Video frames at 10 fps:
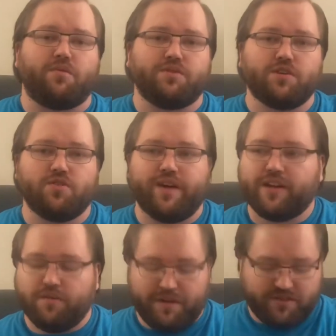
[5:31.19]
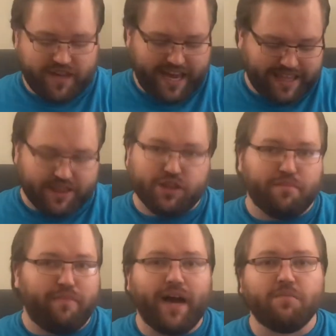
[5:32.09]
So it could be saying that the
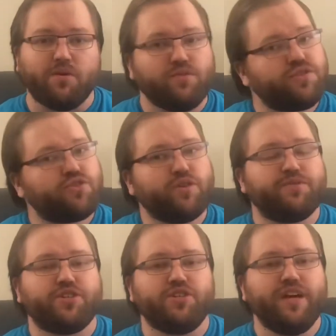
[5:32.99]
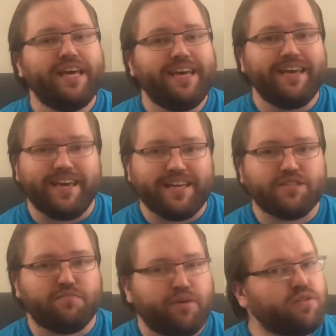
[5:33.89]
Bible, Scripture, is
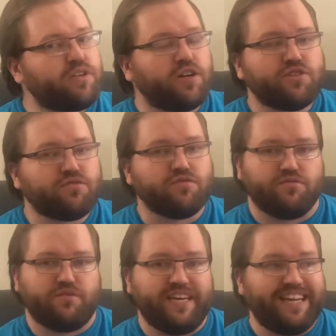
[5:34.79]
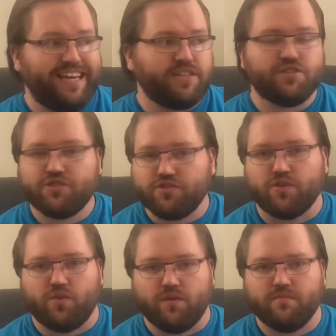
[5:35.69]
built on truth. It is true.